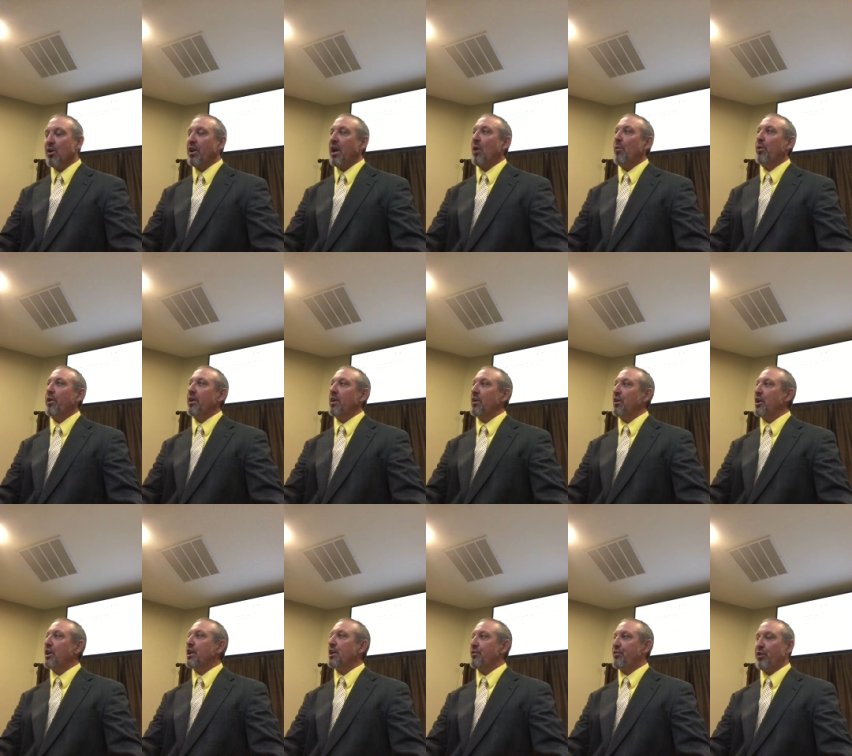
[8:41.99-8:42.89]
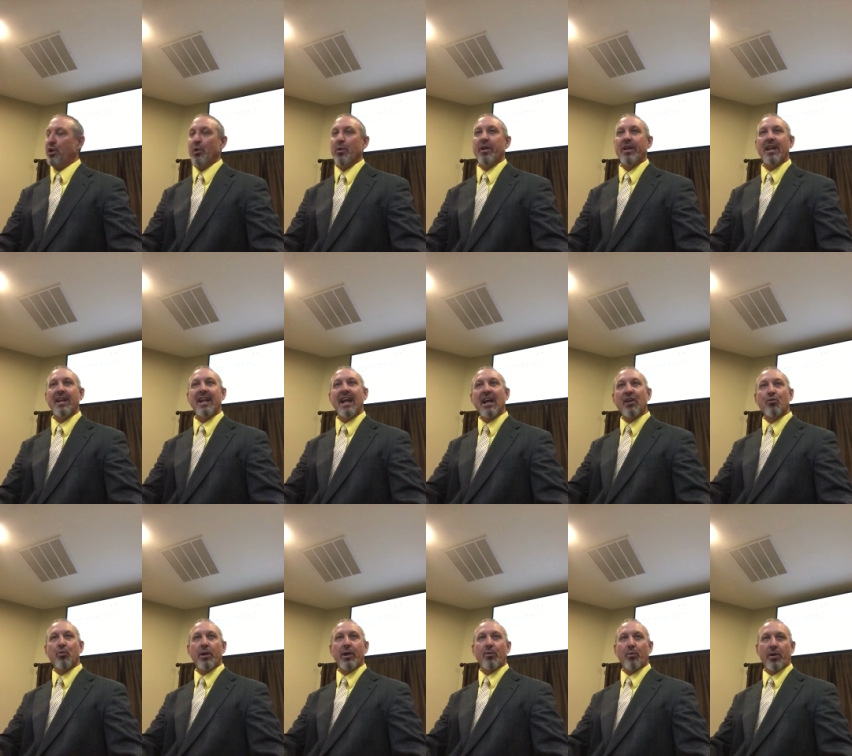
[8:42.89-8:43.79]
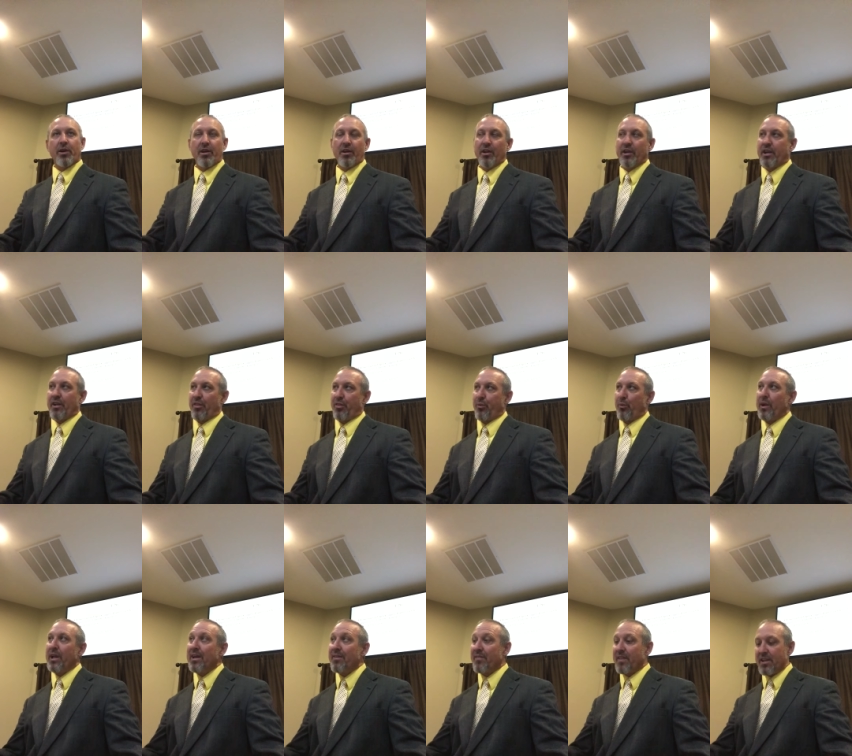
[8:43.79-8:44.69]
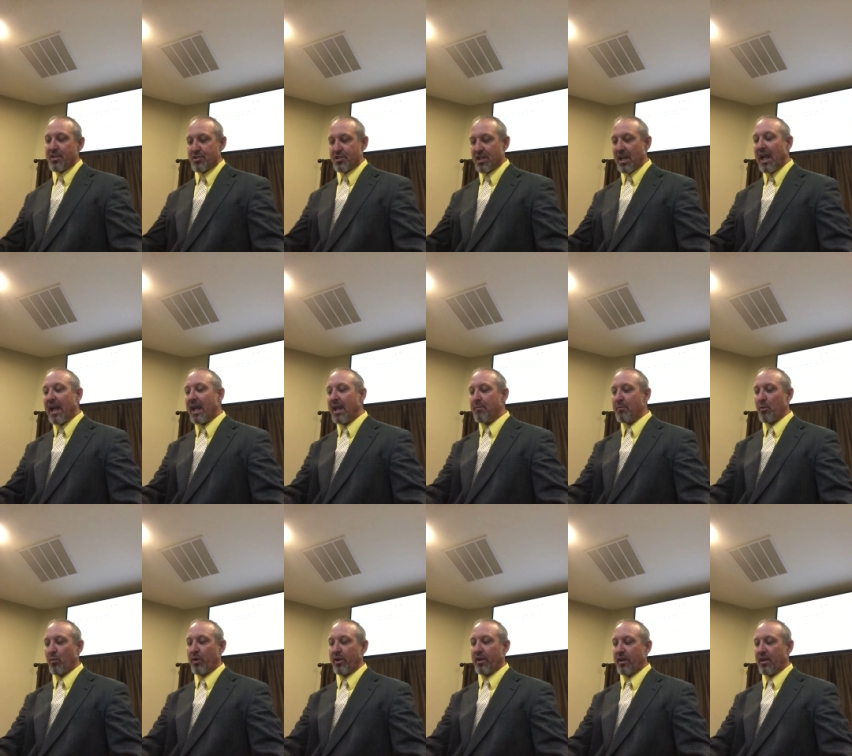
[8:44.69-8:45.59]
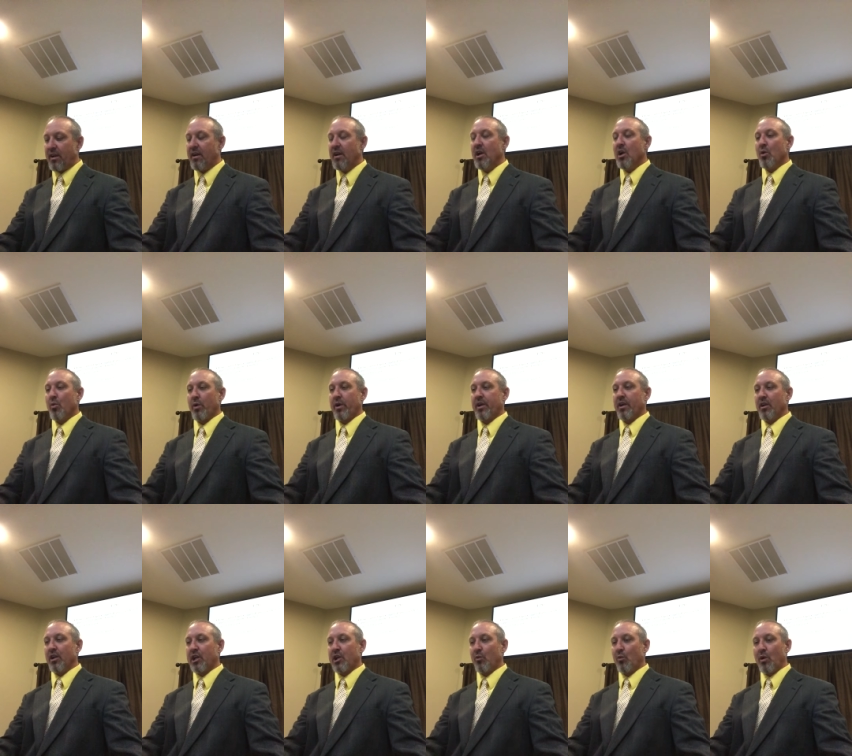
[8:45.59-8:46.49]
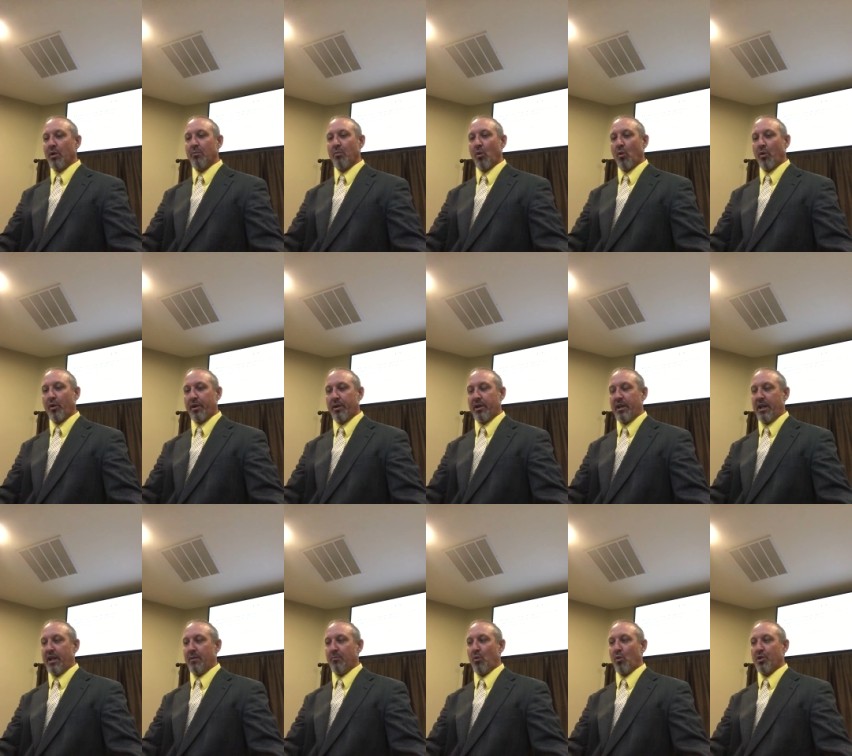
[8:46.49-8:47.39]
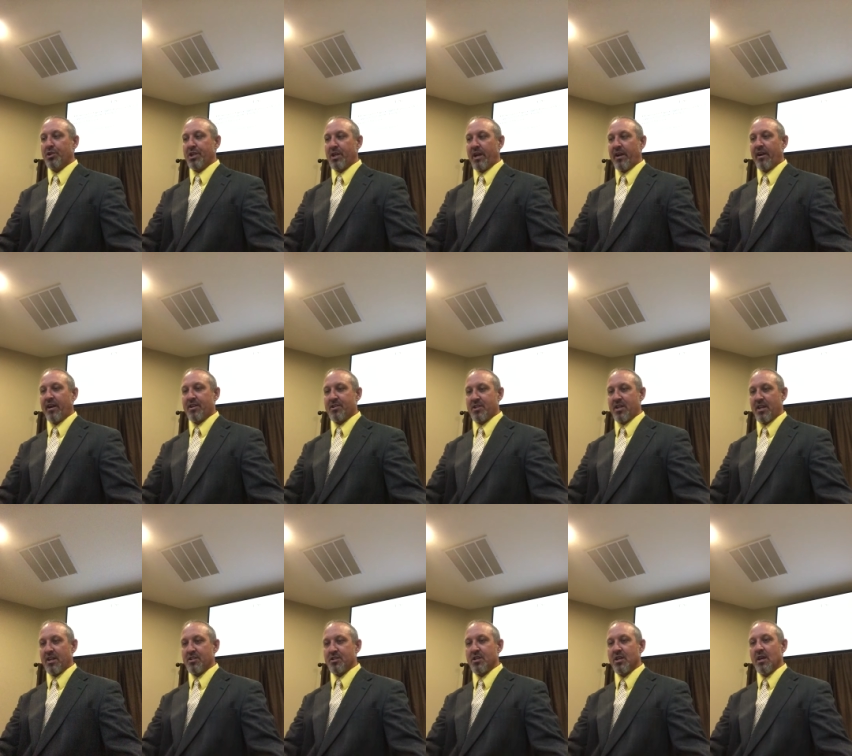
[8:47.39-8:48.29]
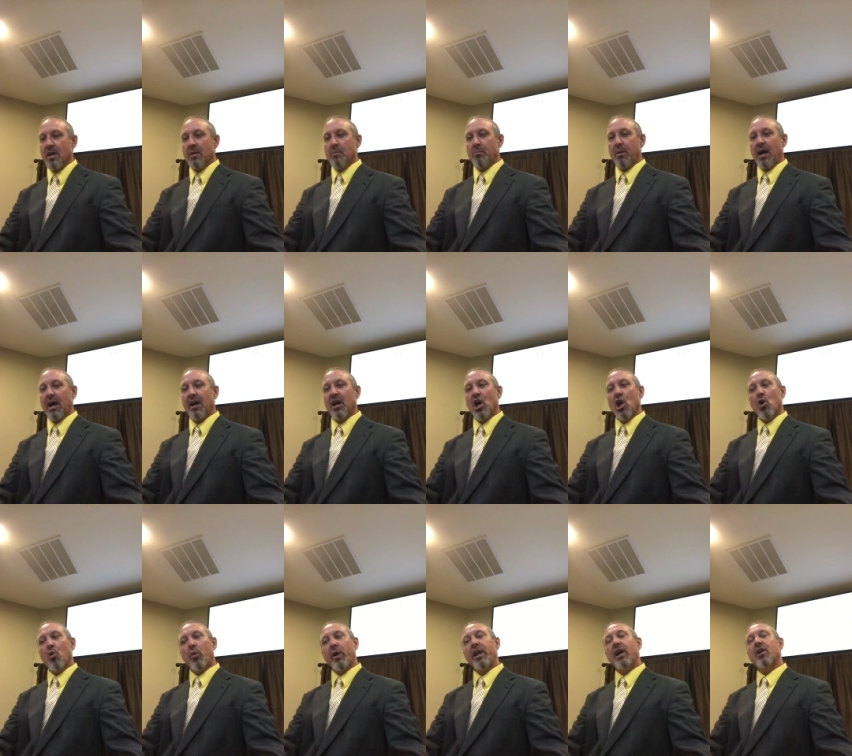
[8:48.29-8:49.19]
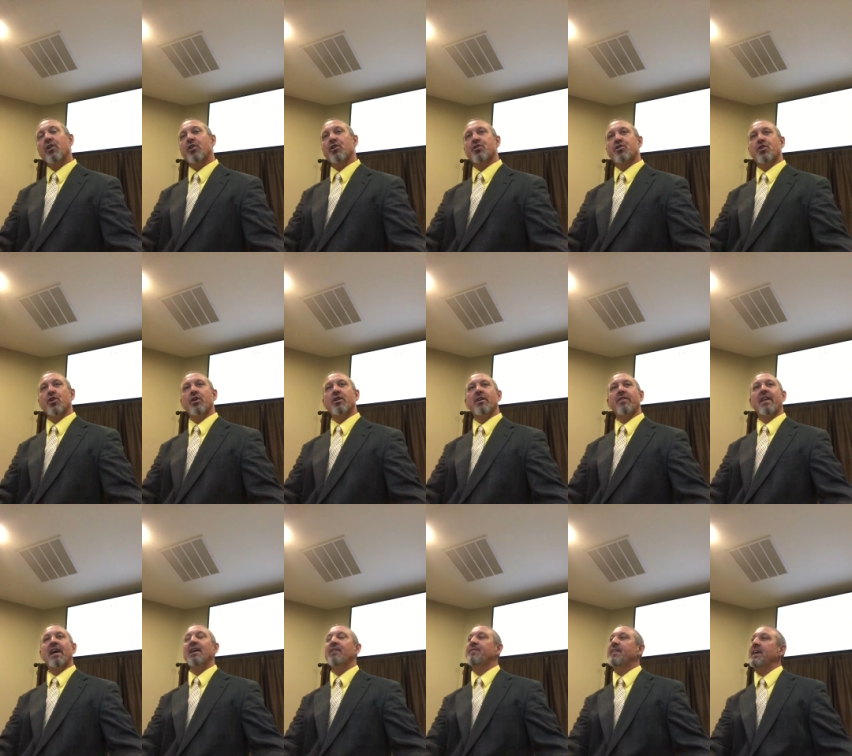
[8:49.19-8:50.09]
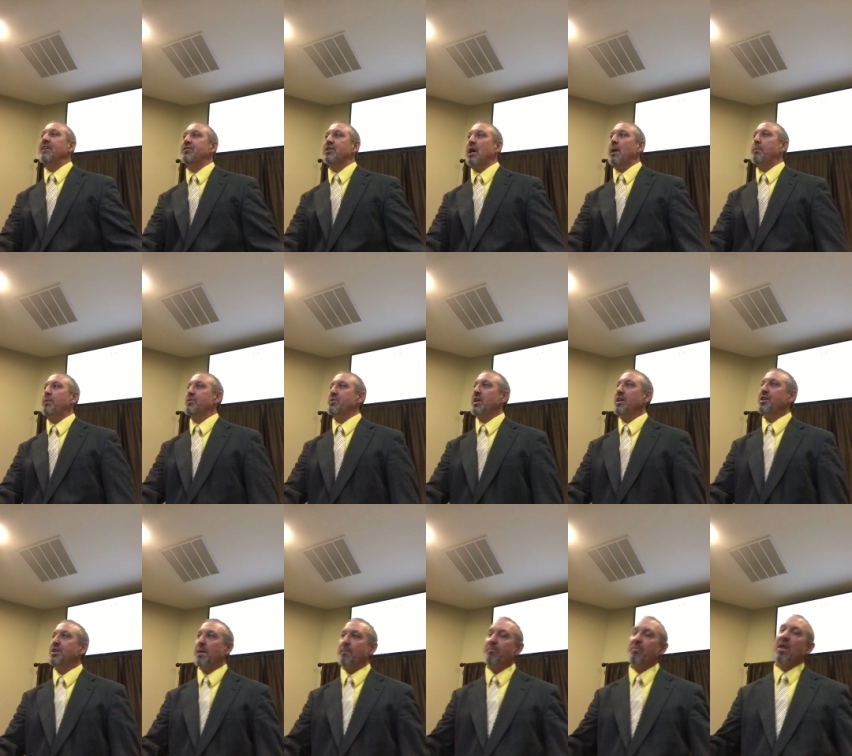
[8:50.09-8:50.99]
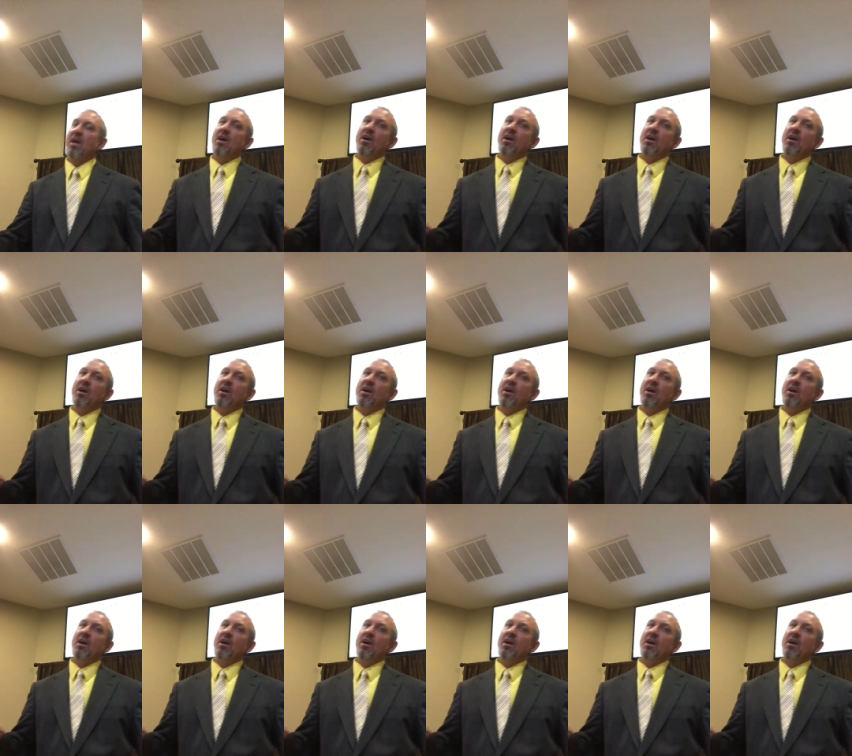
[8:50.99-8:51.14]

Now we're going to look at a few, and then next week we're going to look at three of these same, and we're going to we're going to look at one more in, in a more generic sense. But we understood that they faced opposition.